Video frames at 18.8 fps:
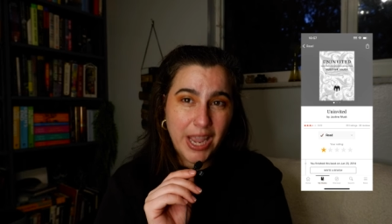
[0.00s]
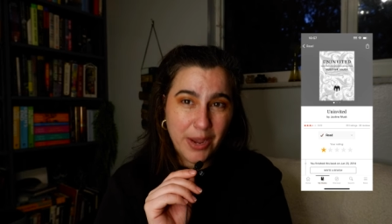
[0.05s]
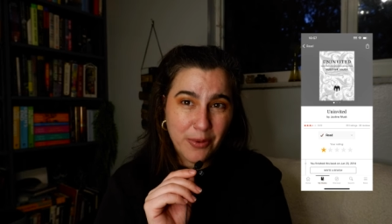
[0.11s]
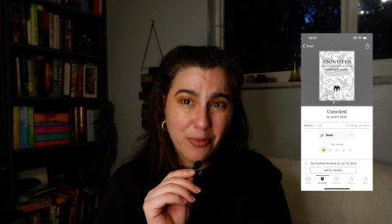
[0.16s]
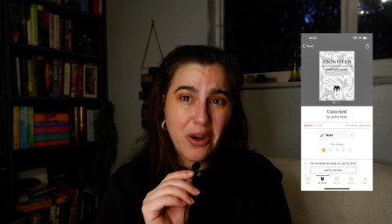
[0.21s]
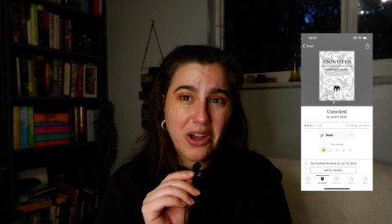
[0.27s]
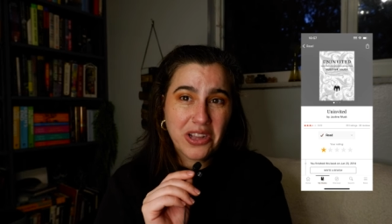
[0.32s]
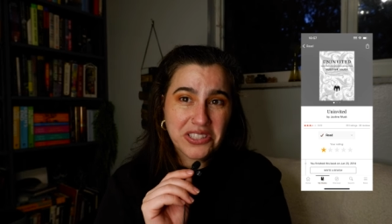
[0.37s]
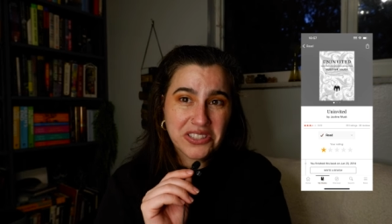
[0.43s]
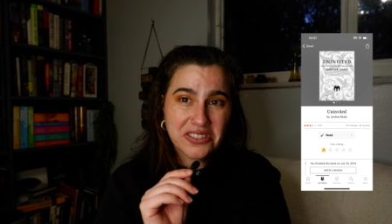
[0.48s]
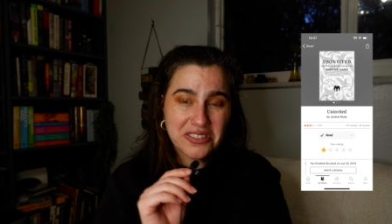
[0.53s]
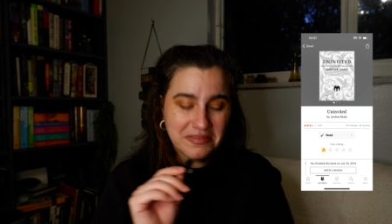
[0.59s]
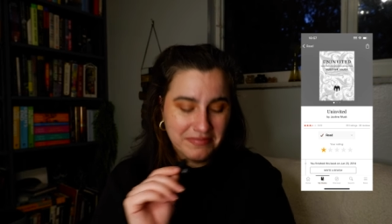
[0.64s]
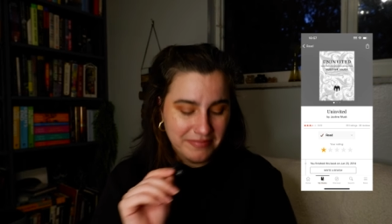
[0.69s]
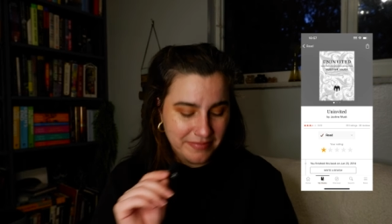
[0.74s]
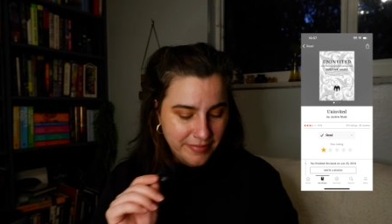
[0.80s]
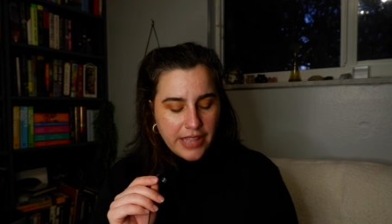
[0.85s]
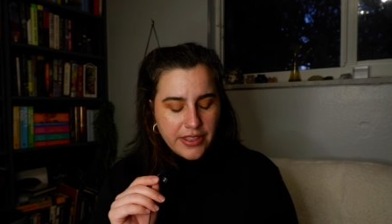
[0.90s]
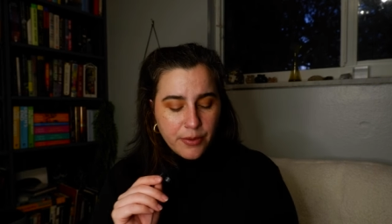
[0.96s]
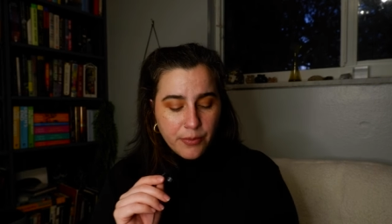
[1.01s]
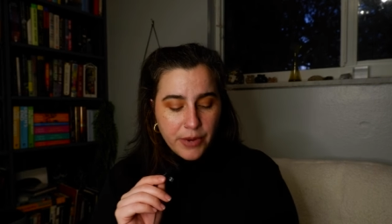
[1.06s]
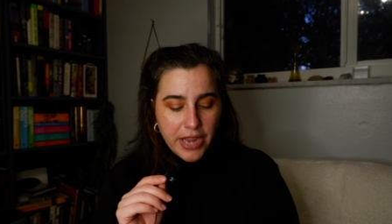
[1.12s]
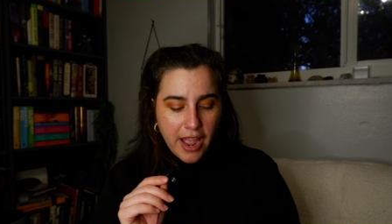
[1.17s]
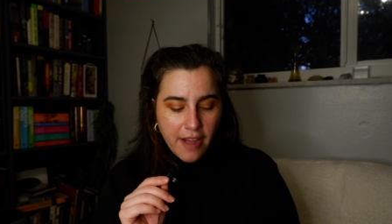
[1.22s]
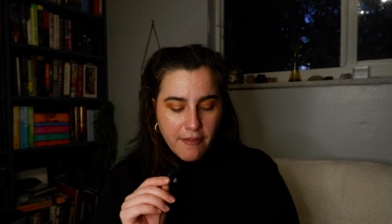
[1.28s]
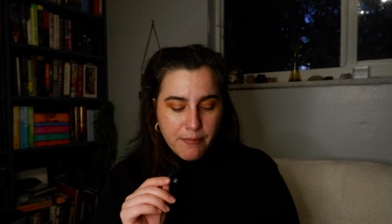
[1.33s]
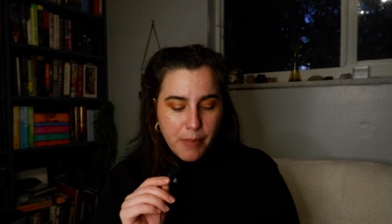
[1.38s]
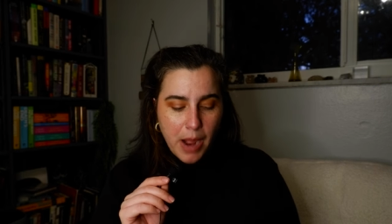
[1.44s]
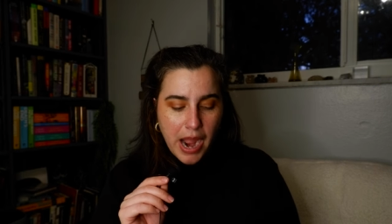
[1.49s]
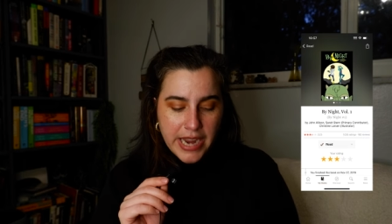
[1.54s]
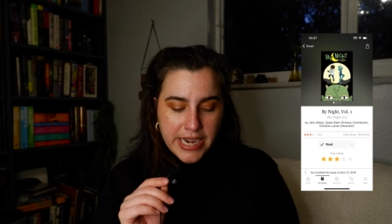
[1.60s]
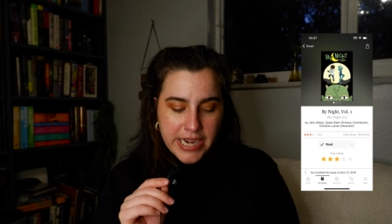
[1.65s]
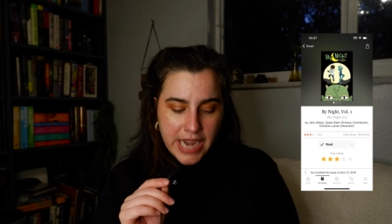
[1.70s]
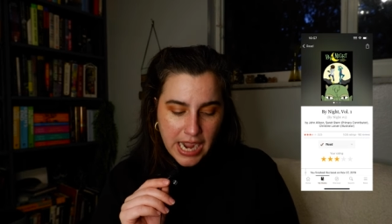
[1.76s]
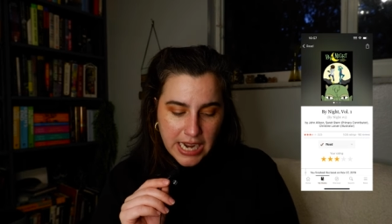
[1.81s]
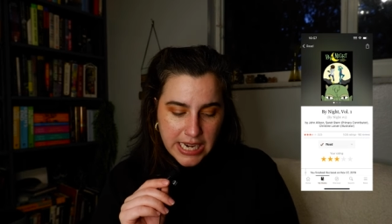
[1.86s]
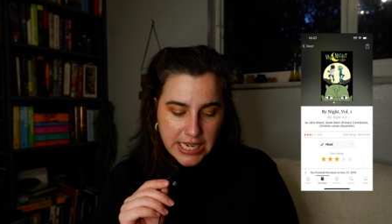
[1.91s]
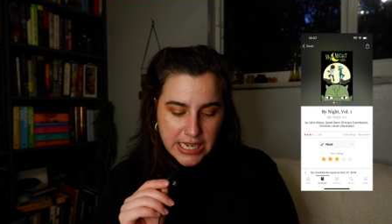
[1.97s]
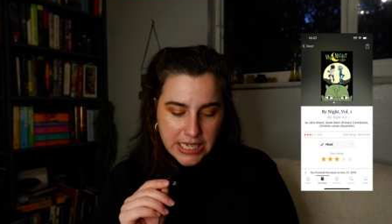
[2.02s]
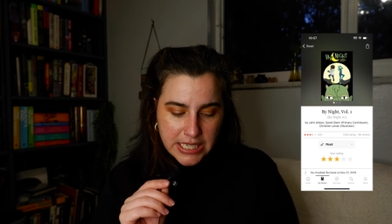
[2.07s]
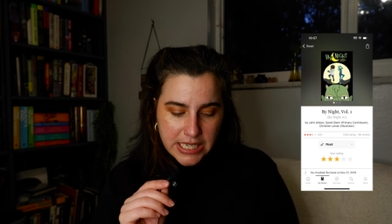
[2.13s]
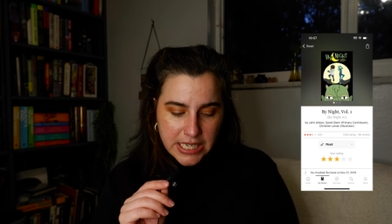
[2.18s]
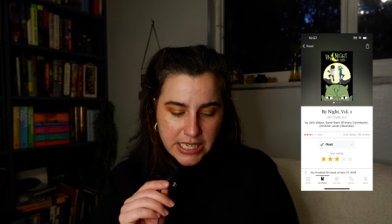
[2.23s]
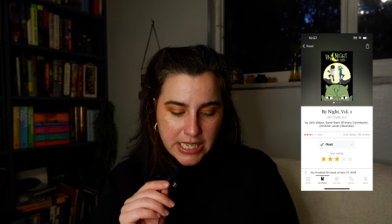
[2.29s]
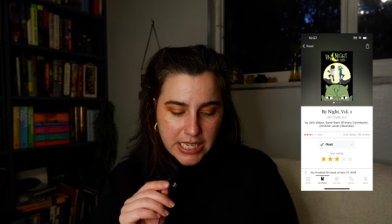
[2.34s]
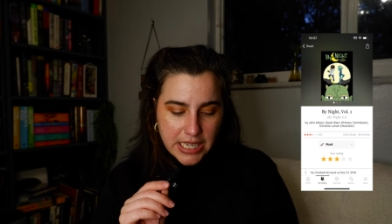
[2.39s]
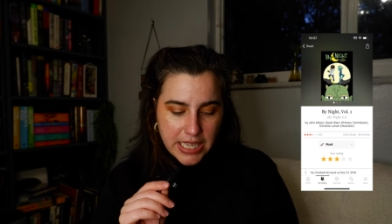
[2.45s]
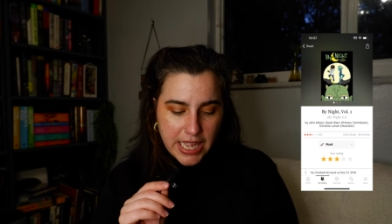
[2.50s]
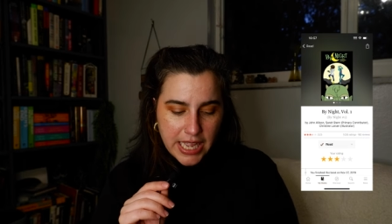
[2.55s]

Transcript: It was. And then we have By Night,